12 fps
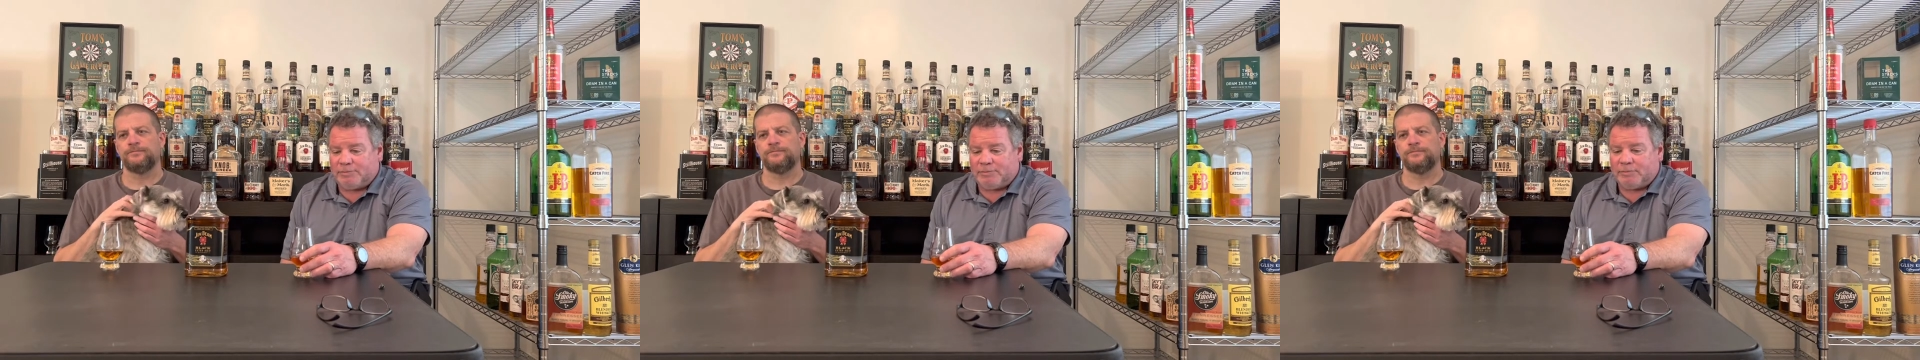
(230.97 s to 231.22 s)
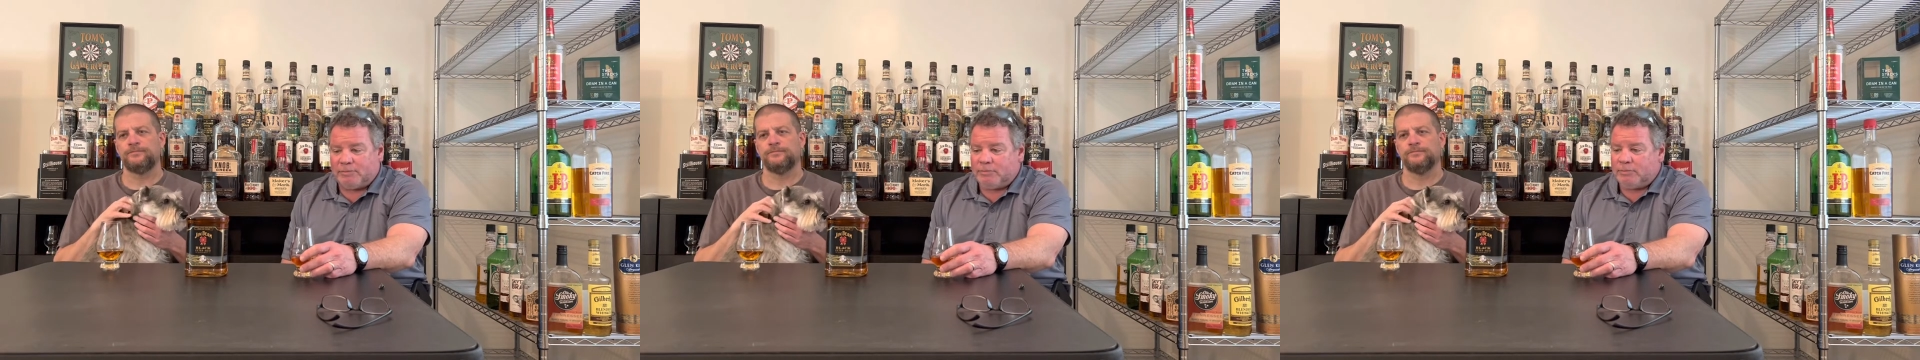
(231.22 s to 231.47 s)

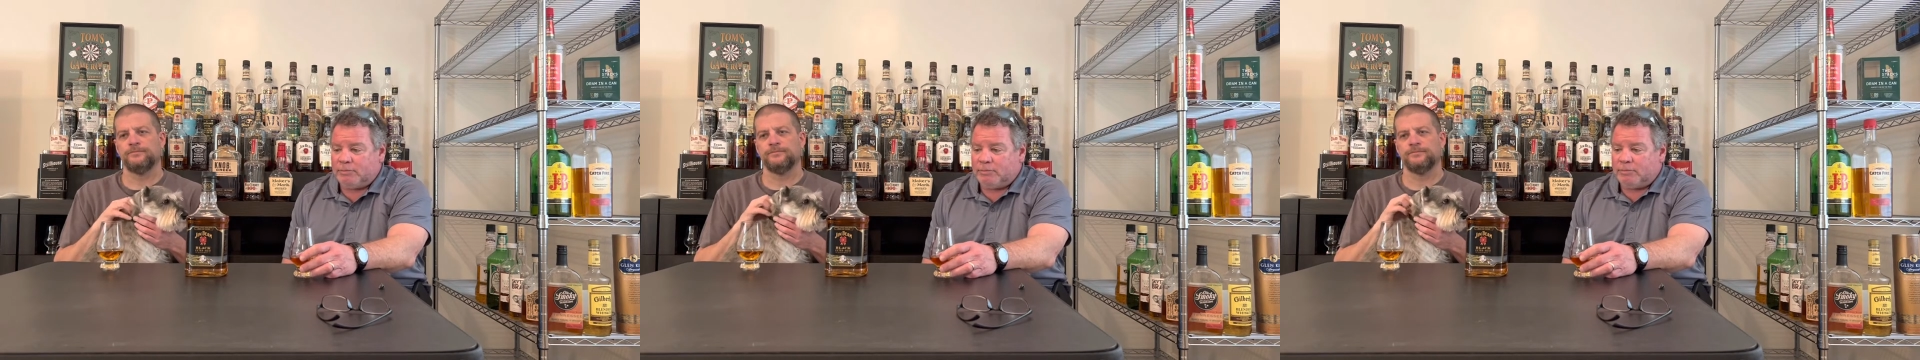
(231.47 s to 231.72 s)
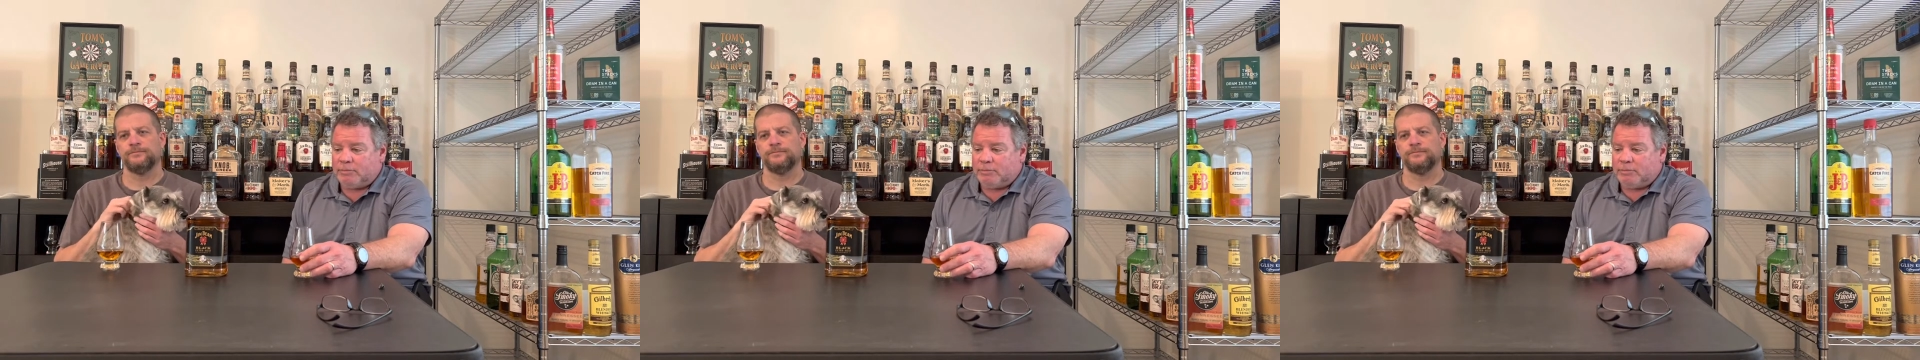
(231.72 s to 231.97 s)

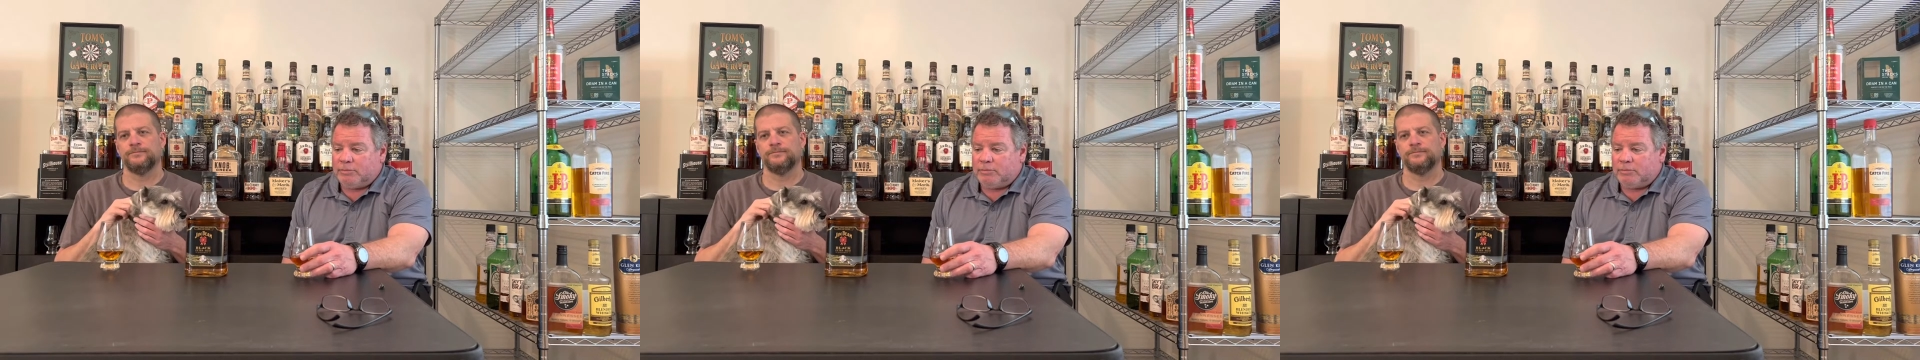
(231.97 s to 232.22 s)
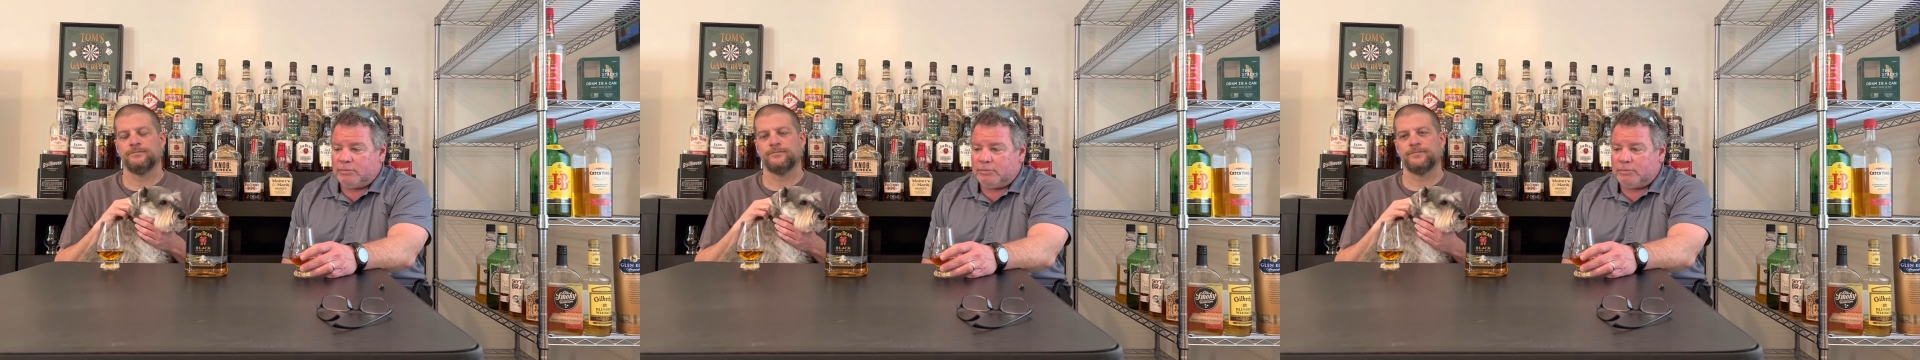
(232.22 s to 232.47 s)

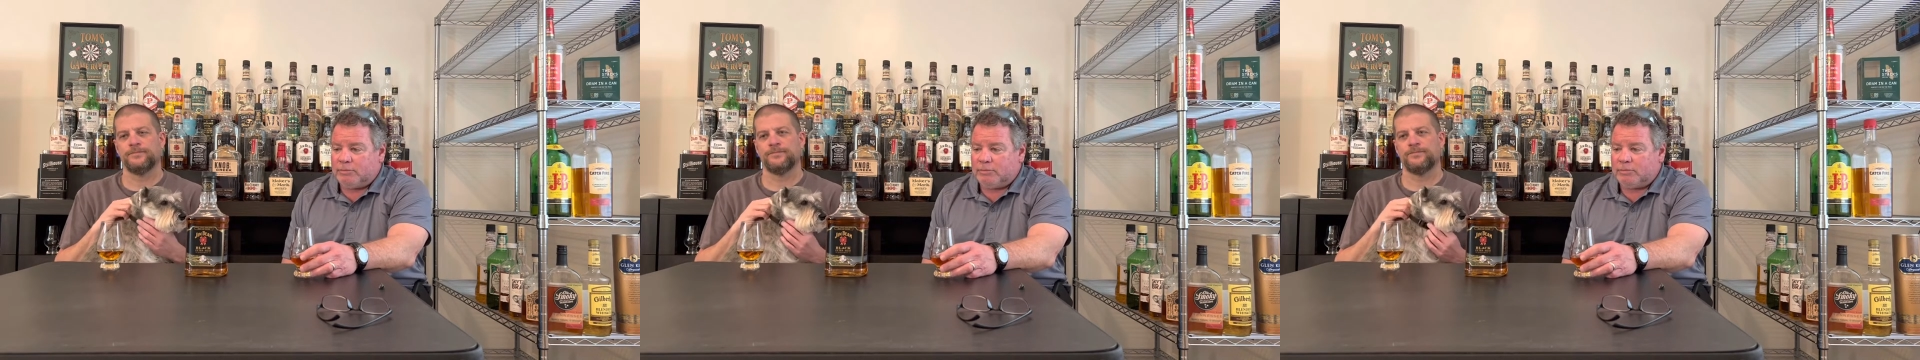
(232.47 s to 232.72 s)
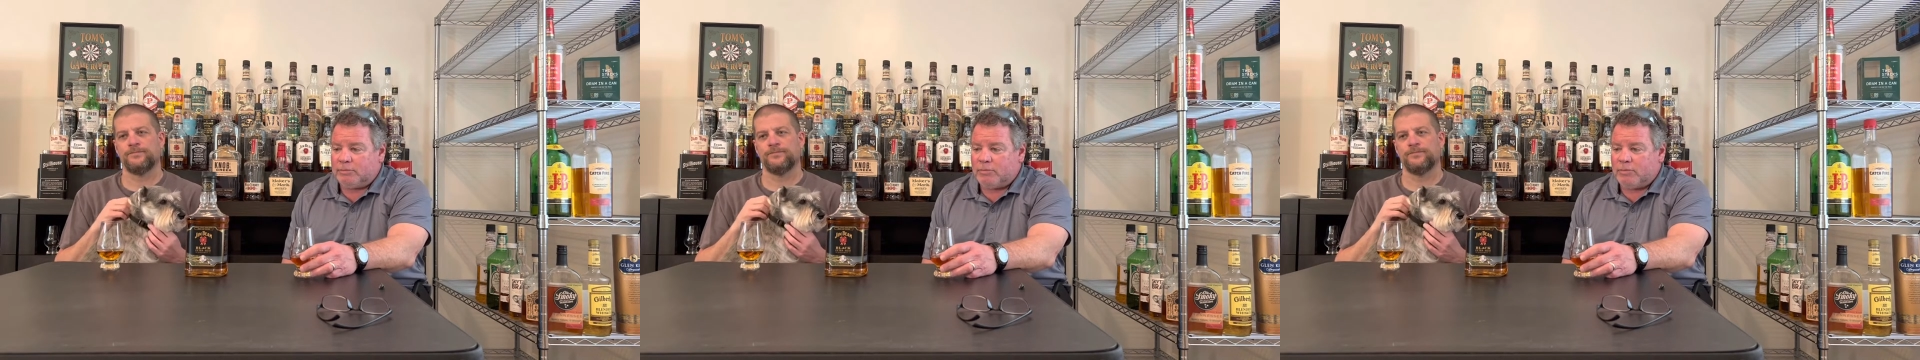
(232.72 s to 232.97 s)

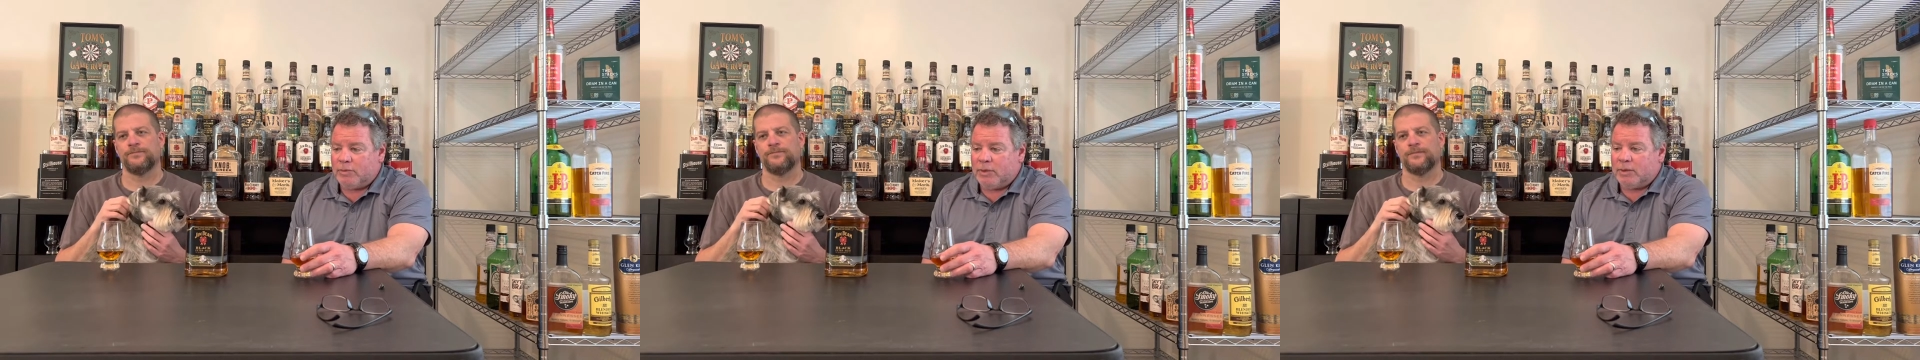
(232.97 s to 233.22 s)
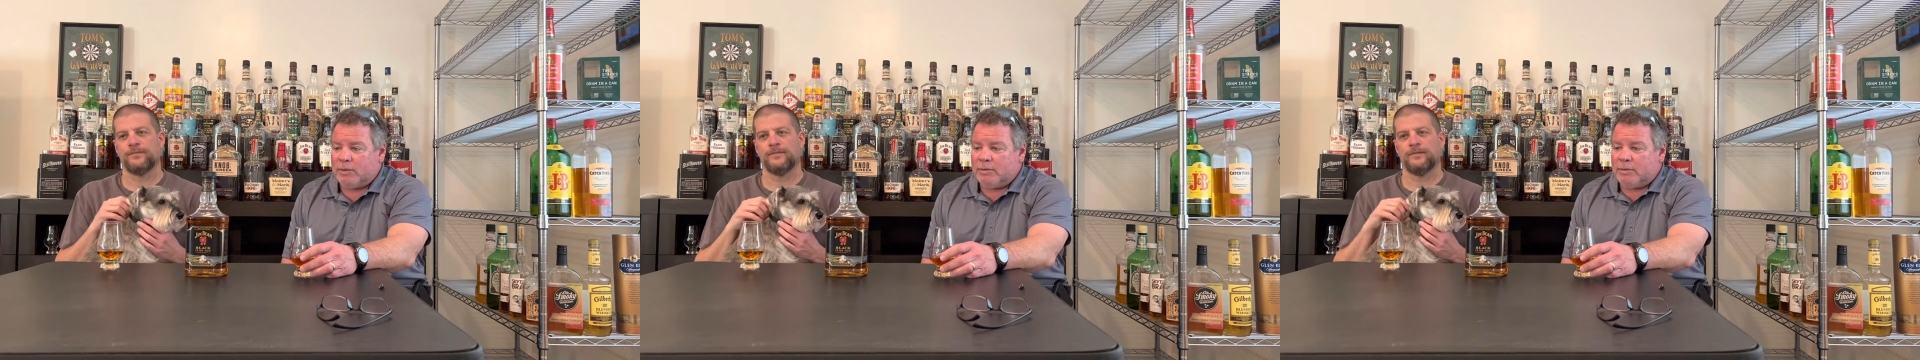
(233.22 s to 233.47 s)

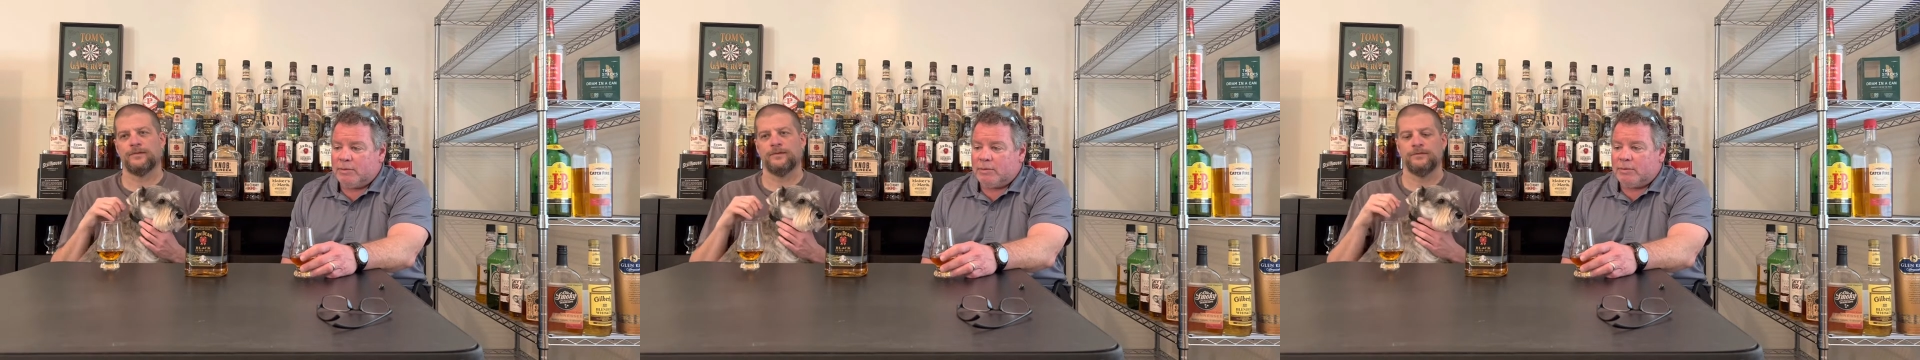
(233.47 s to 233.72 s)
[no speech]